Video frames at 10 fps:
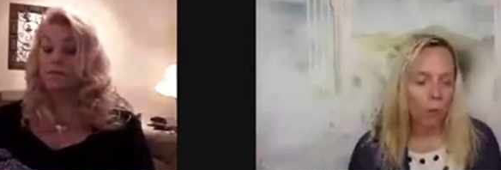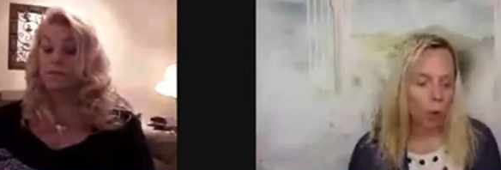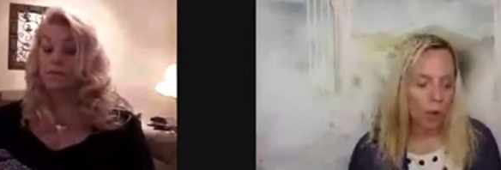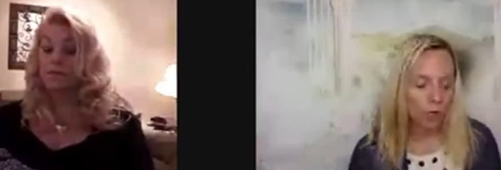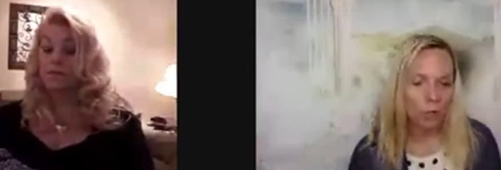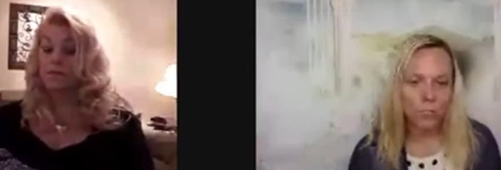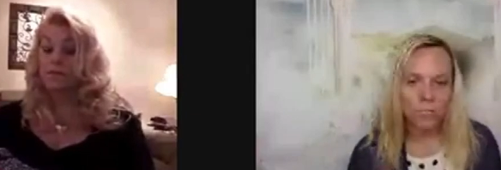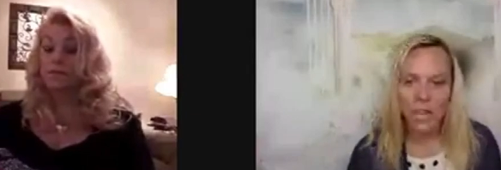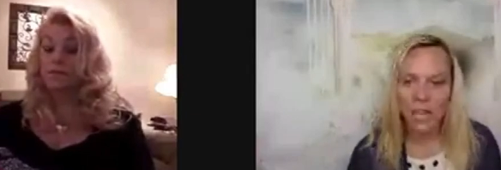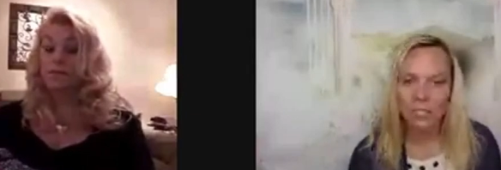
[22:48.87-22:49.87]
Speaker 1: what you
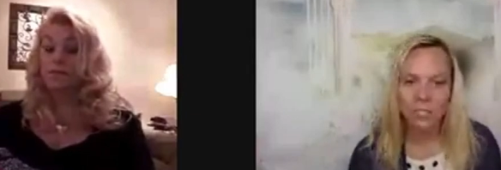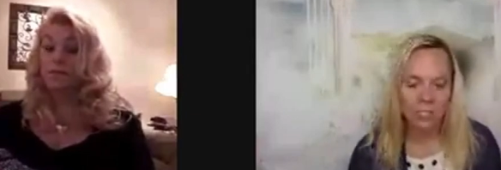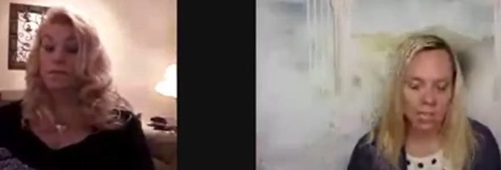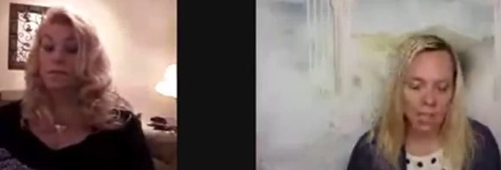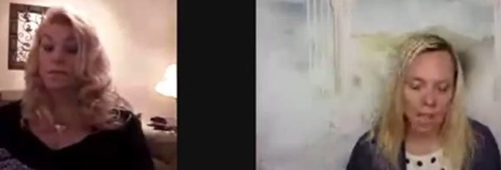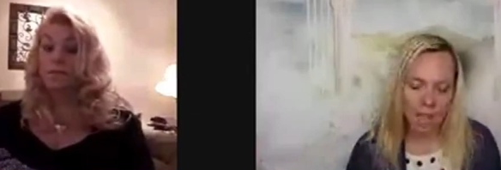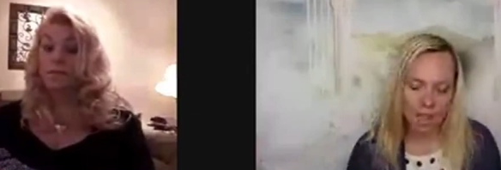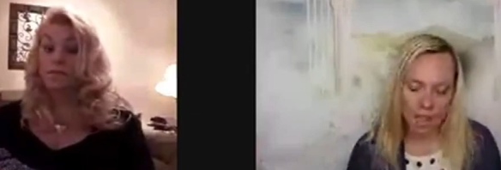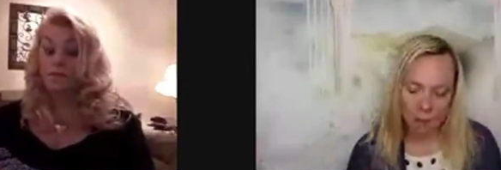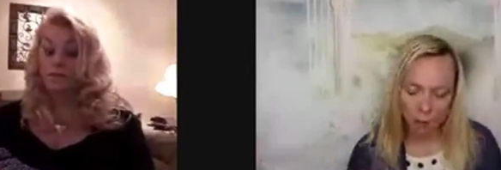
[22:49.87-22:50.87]
sense
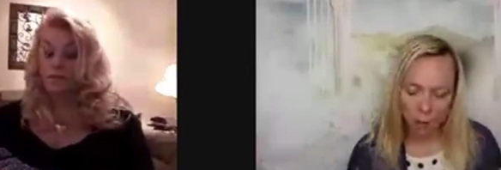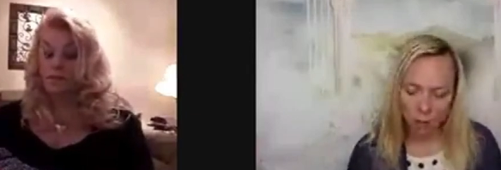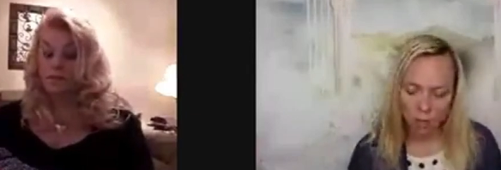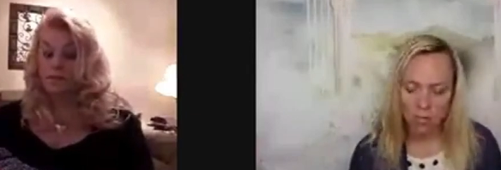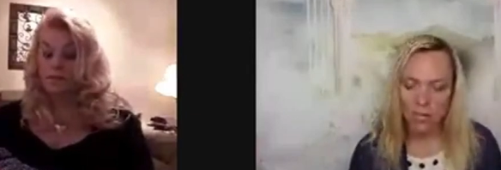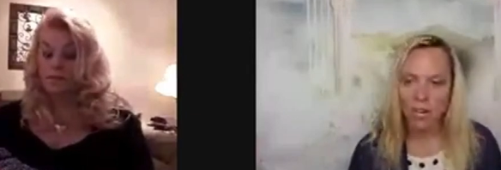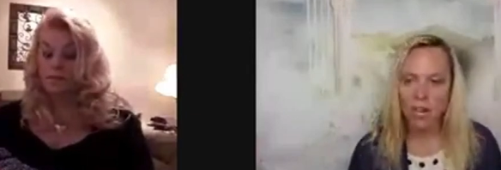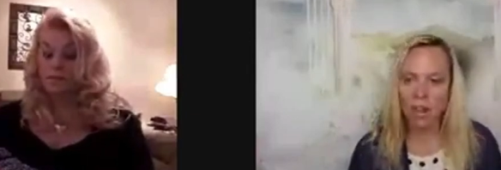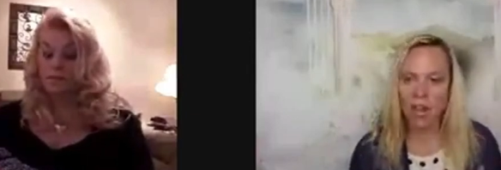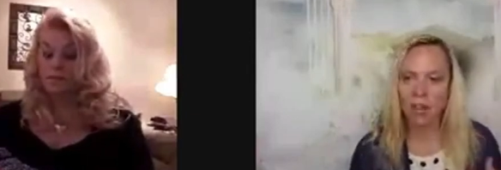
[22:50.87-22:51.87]
in that person,
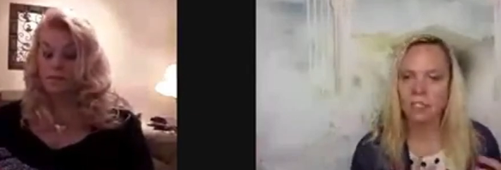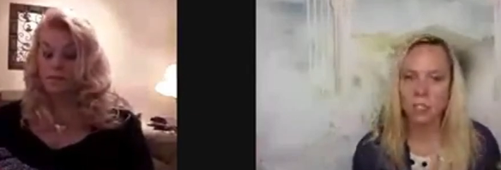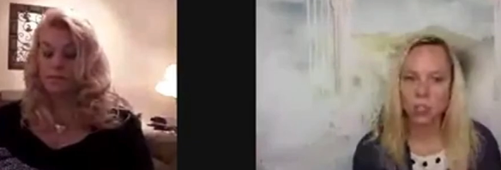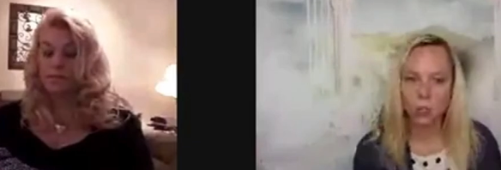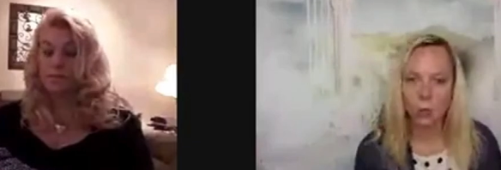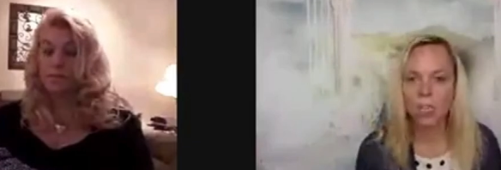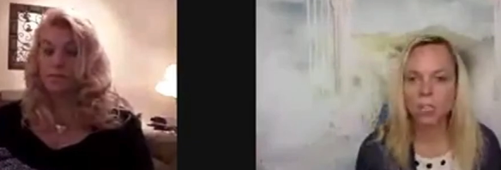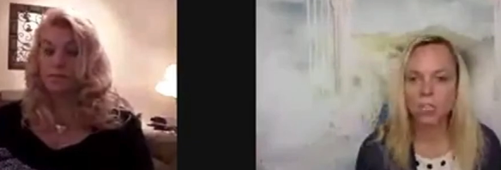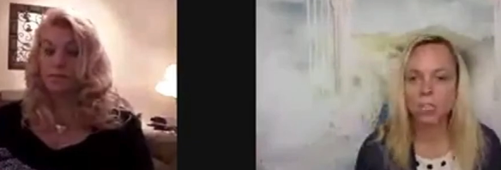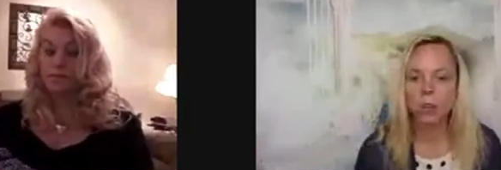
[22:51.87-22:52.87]
in that
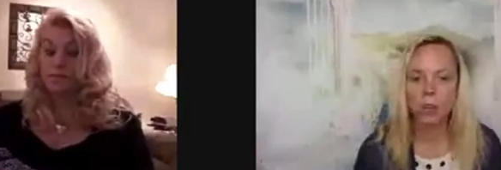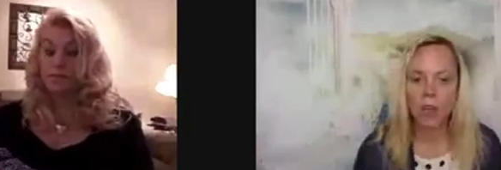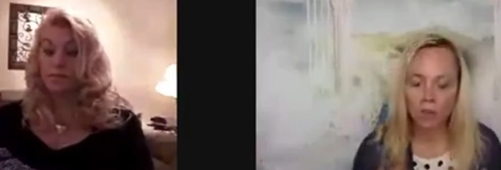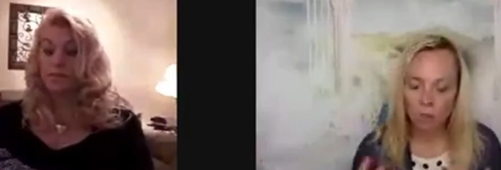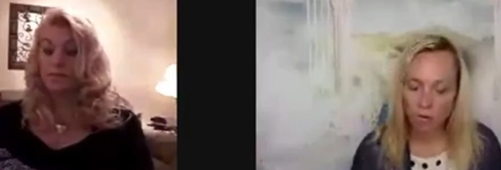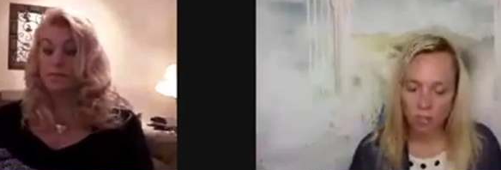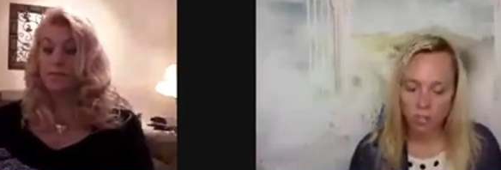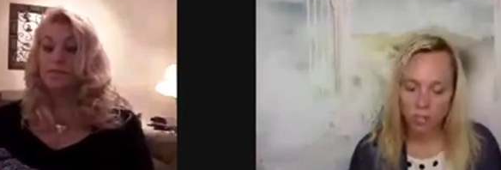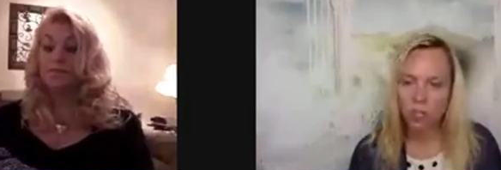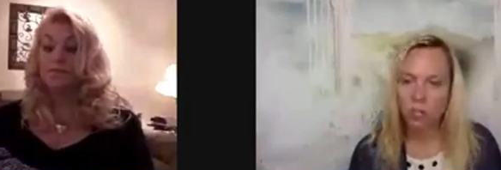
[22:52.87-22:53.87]
situation, or that
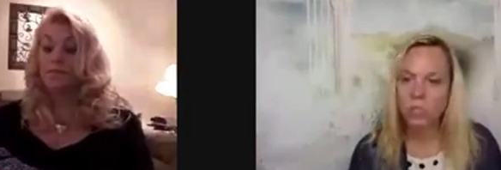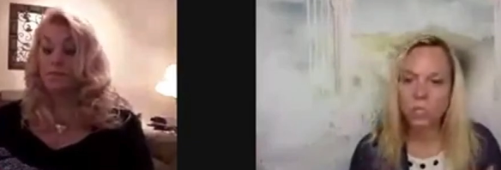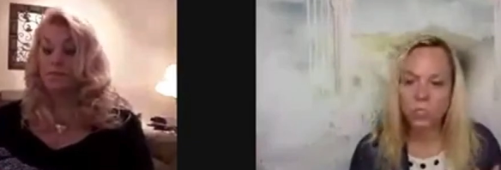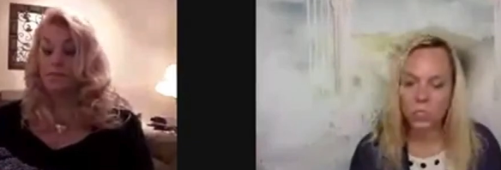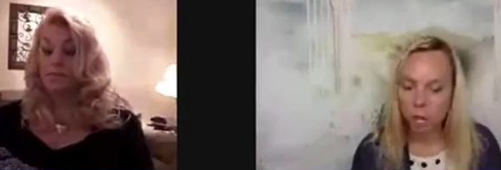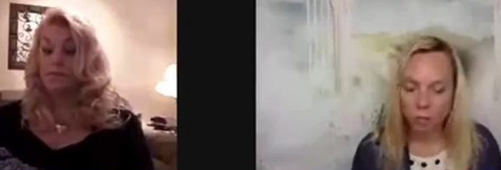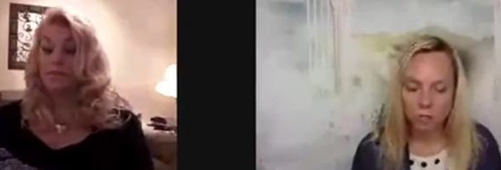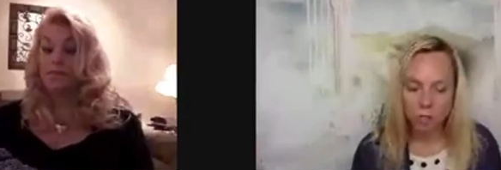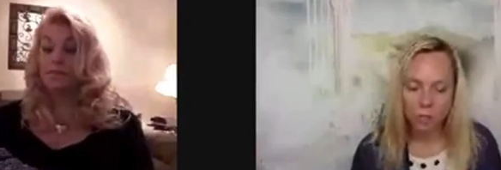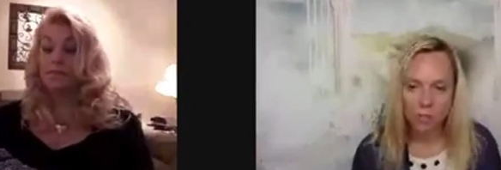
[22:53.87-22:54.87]
region. You just know
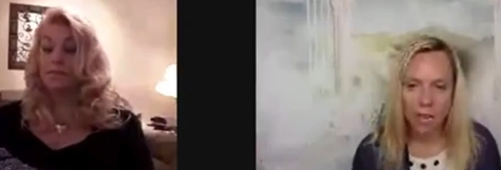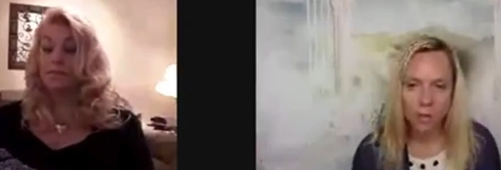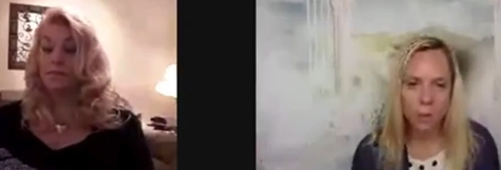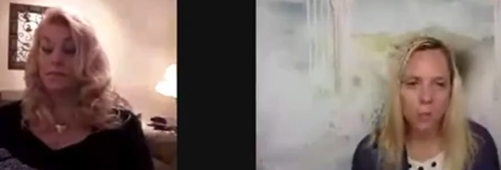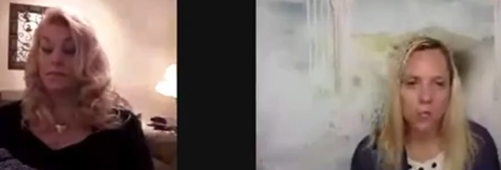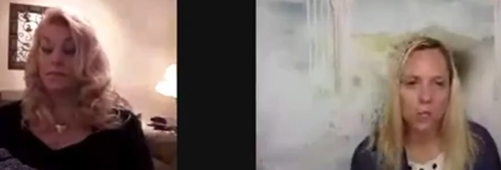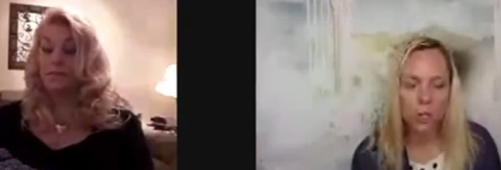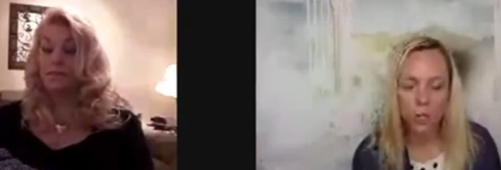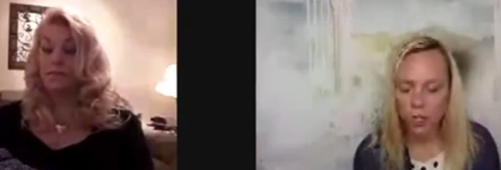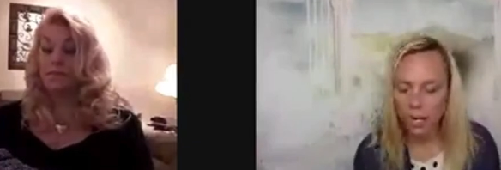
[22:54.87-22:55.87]
sometimes. Wouldn't you
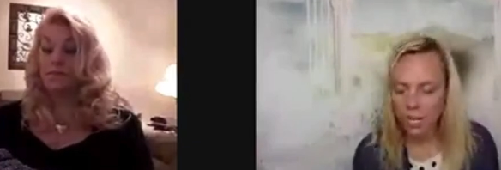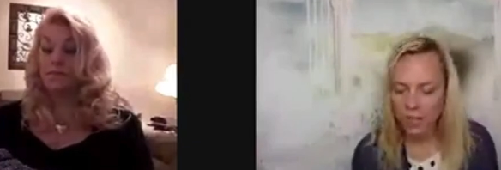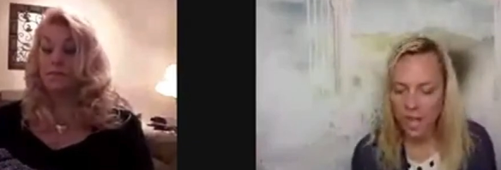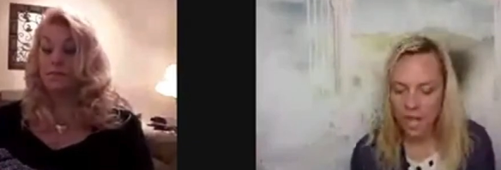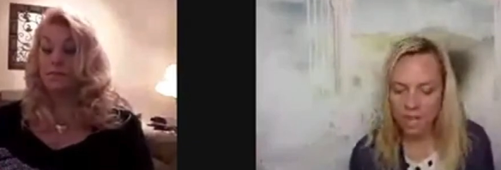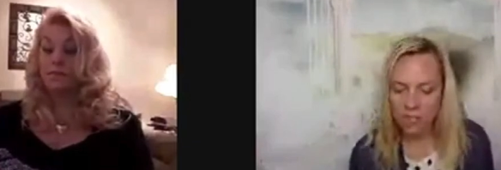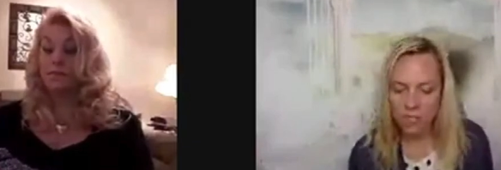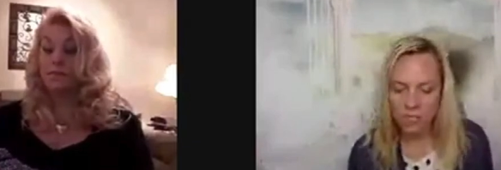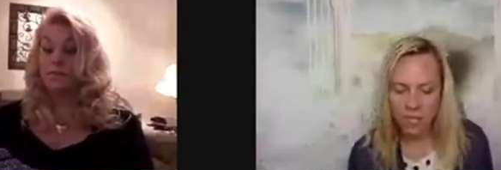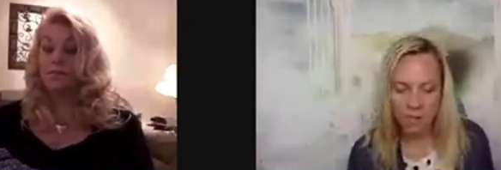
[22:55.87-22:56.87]
agree that as
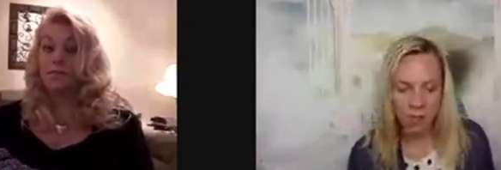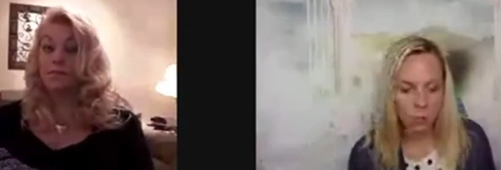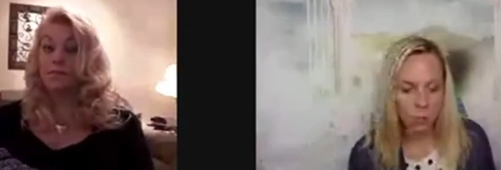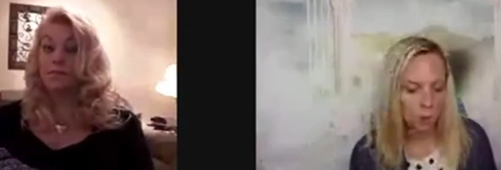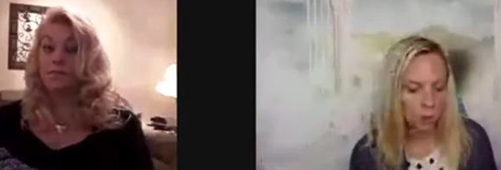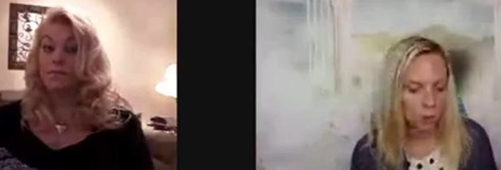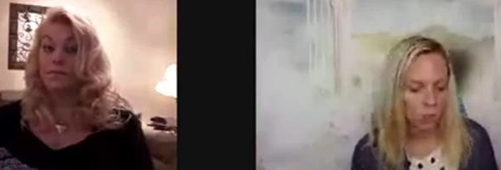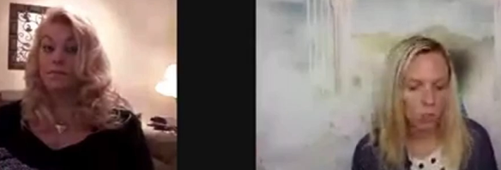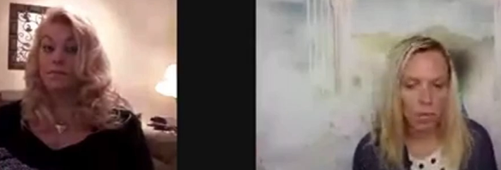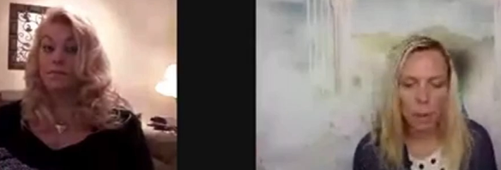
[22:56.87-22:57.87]
the seventh one,
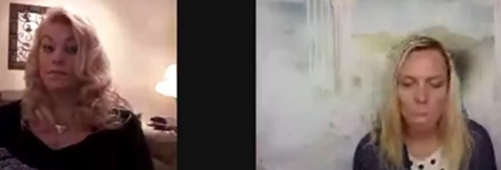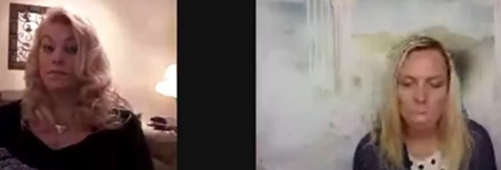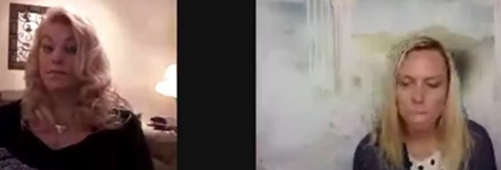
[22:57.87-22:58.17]
Patricia?